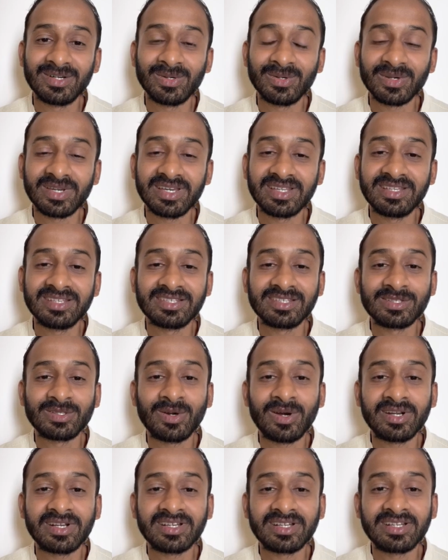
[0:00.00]
Okay, this is
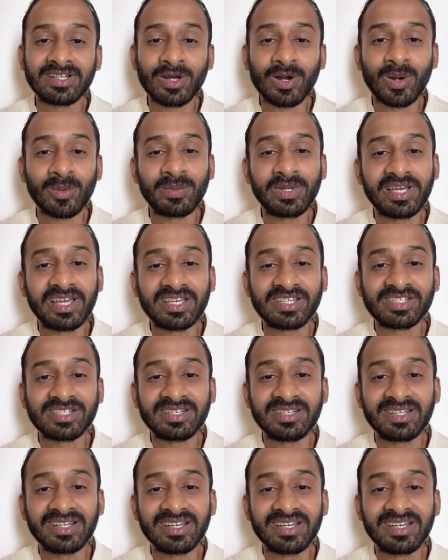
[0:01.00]
not an
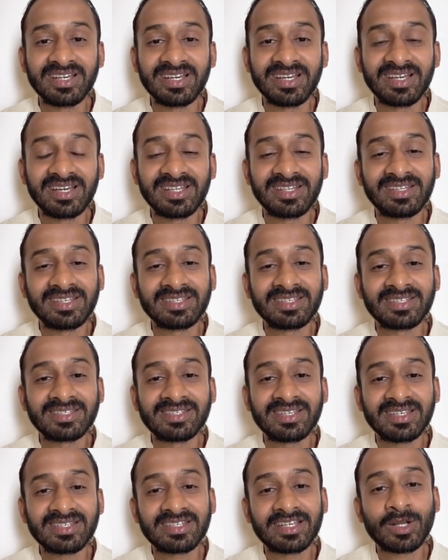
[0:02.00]
obligation. This is
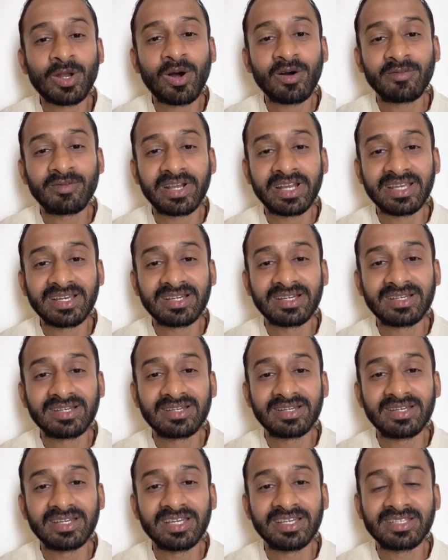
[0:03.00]
just an offering.
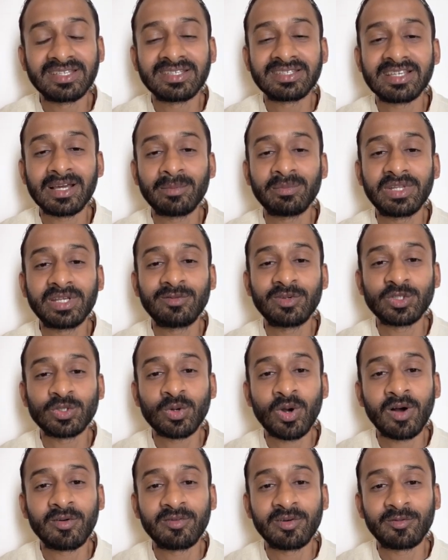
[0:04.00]
This is something which you
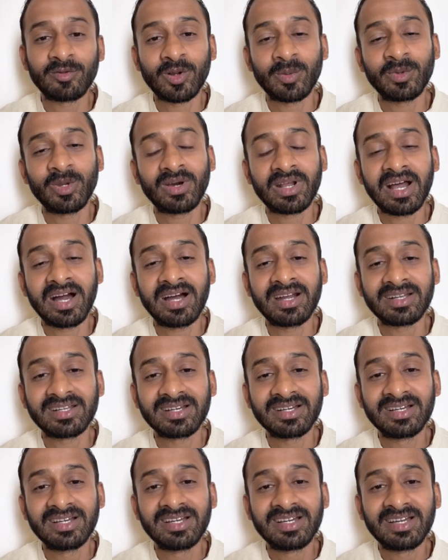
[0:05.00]
offer from your heart,
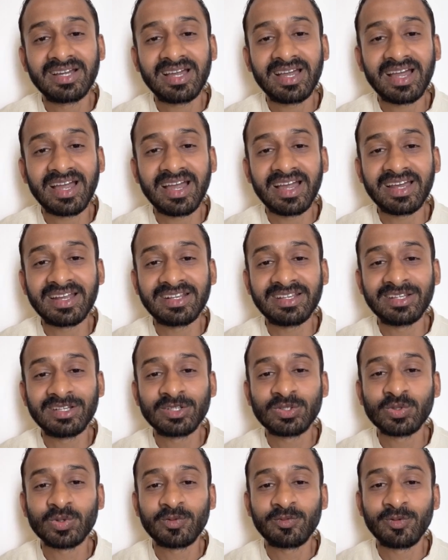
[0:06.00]
and this
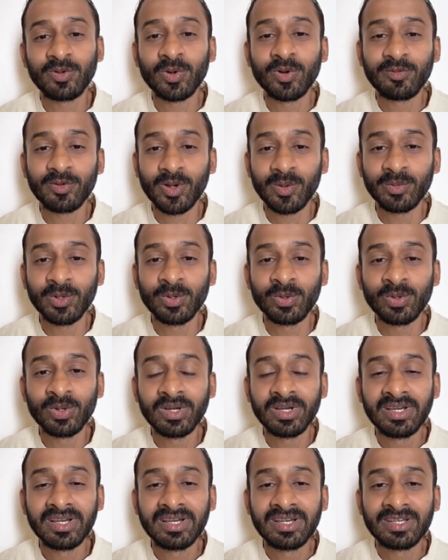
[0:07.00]
should flow from you.
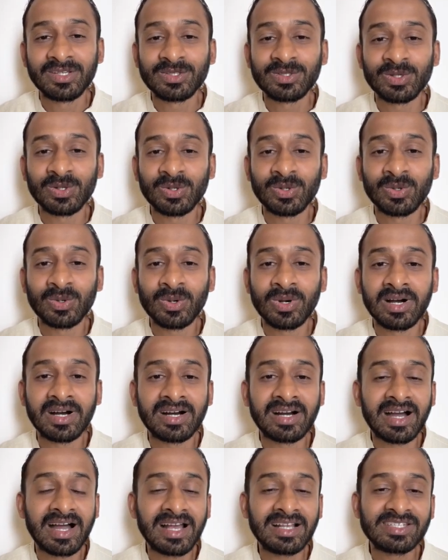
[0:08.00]
So
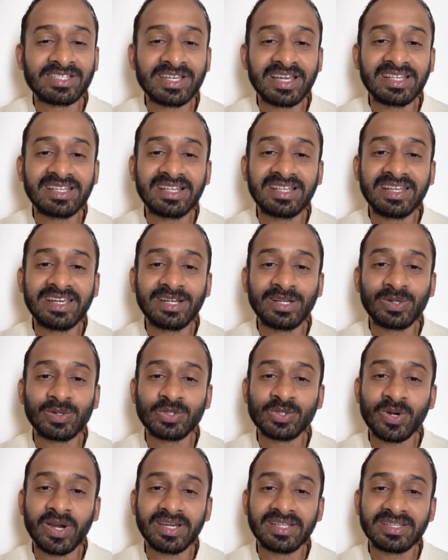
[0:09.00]
I'll share the link to
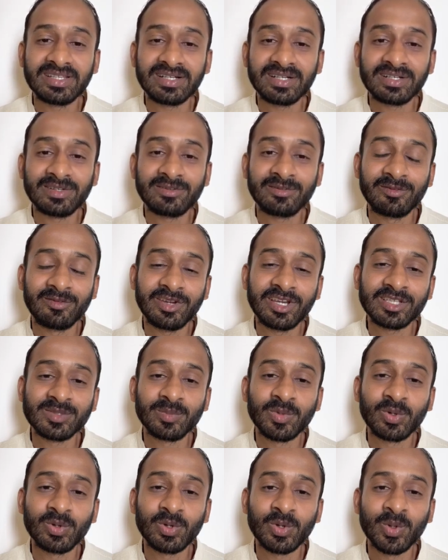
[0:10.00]
join the
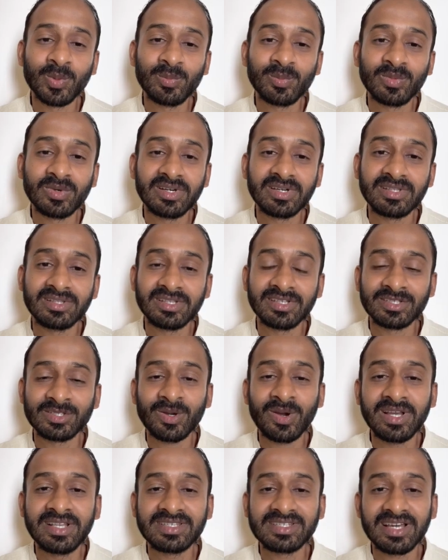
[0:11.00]
Facebook group, the
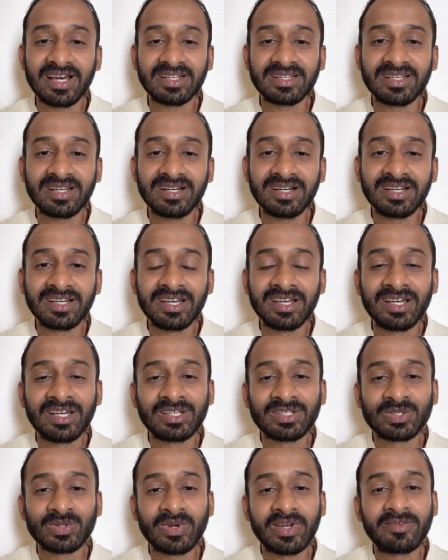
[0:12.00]
Soil Sadhana.
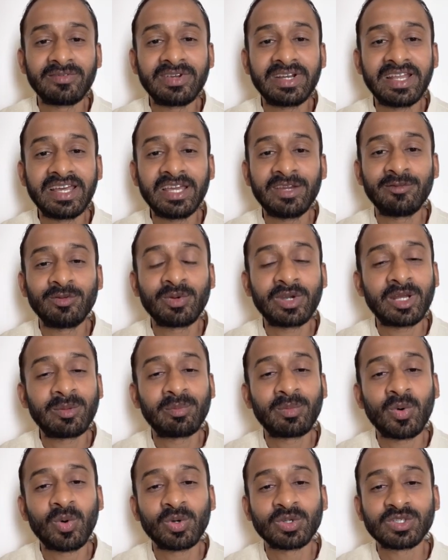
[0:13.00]
So every day, if you can
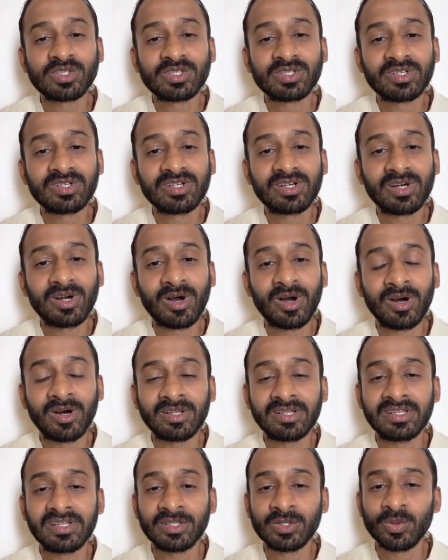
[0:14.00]
post
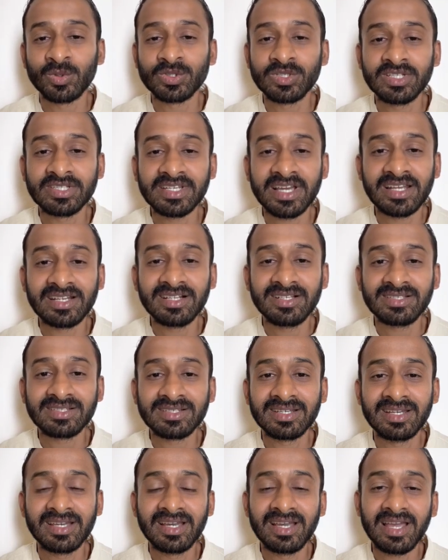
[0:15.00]
on the social channels,
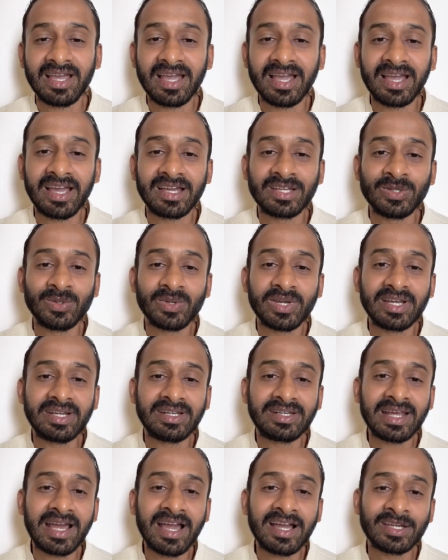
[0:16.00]
and you can
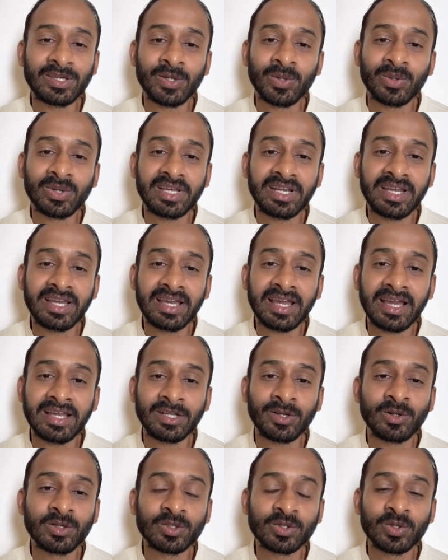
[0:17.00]
tag Yogire and
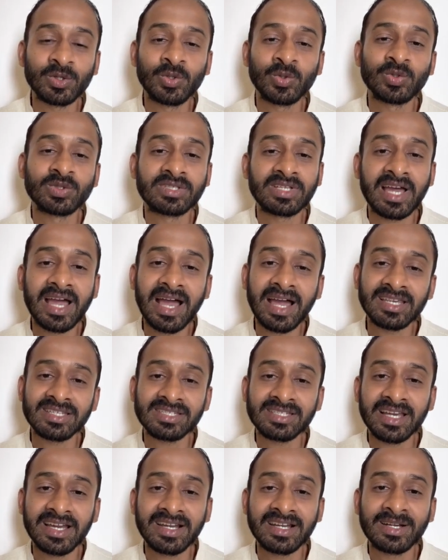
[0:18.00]
also use the
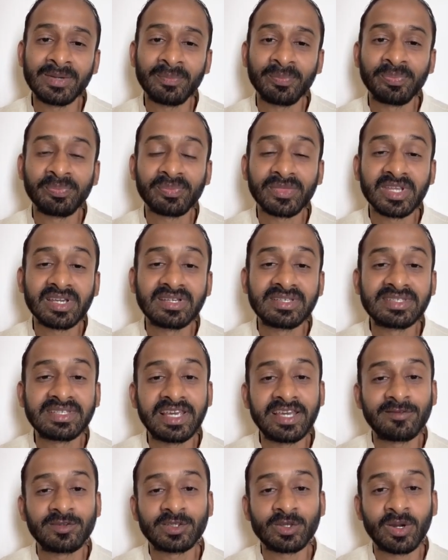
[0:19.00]
hashtag
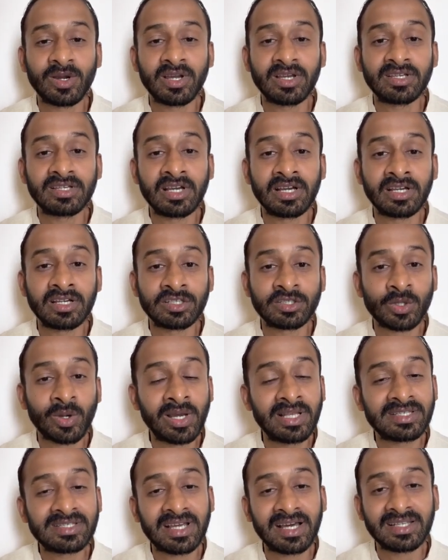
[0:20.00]

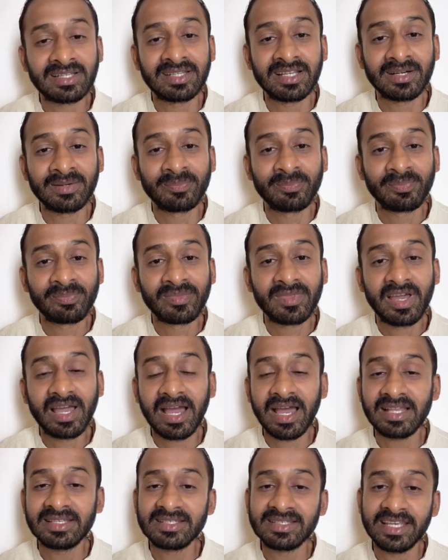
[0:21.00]
Soil Sadhana
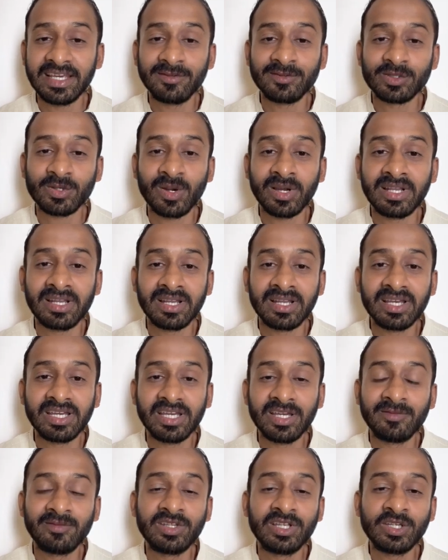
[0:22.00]
and Save Soil.
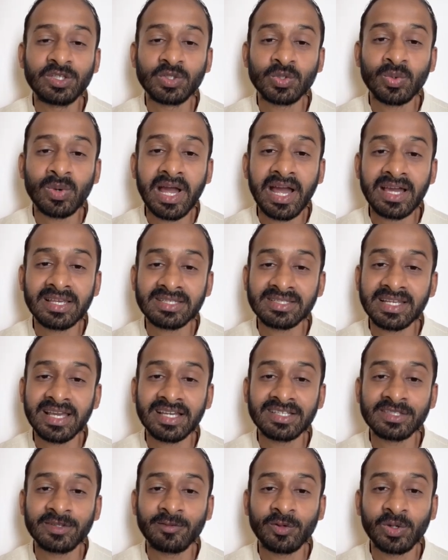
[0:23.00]
If these two
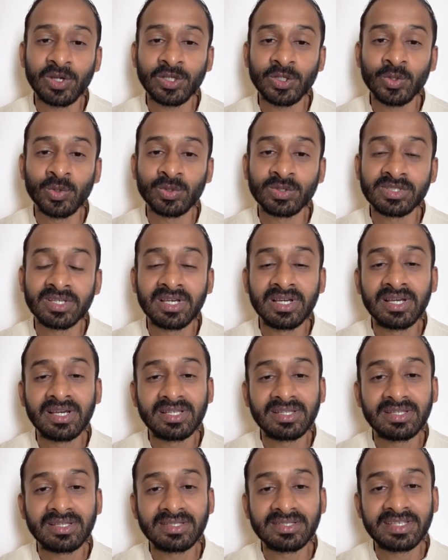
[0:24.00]
hashtags, if you can use
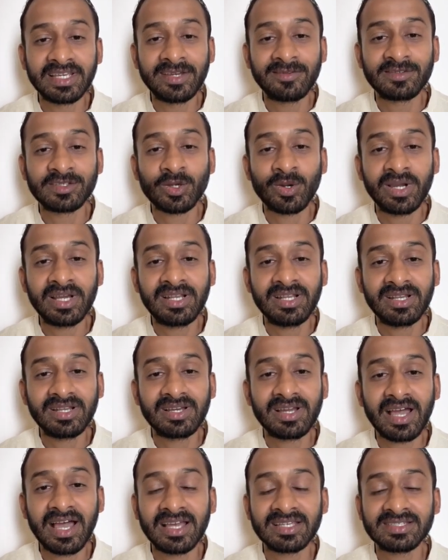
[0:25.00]
Save Soil,
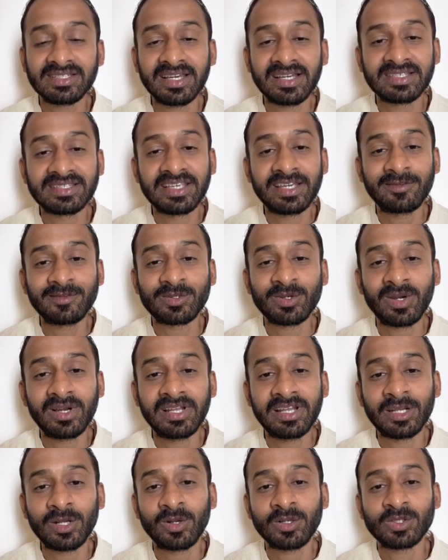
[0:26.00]
hashtag Save Soil,
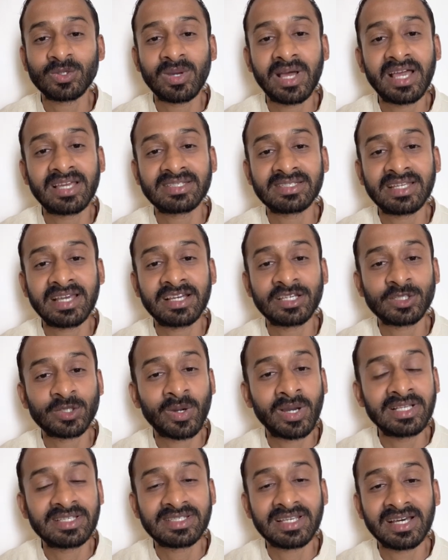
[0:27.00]
and also hashtag
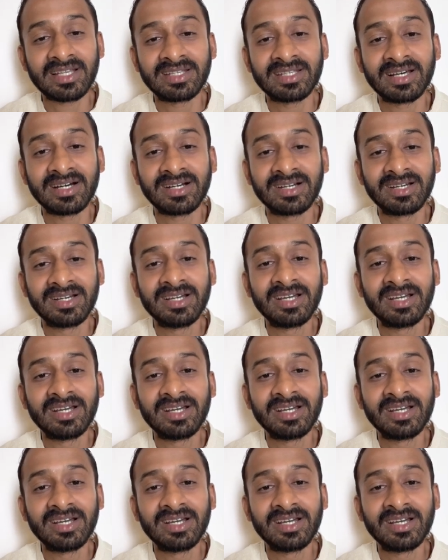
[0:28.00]
Soil Sadhana.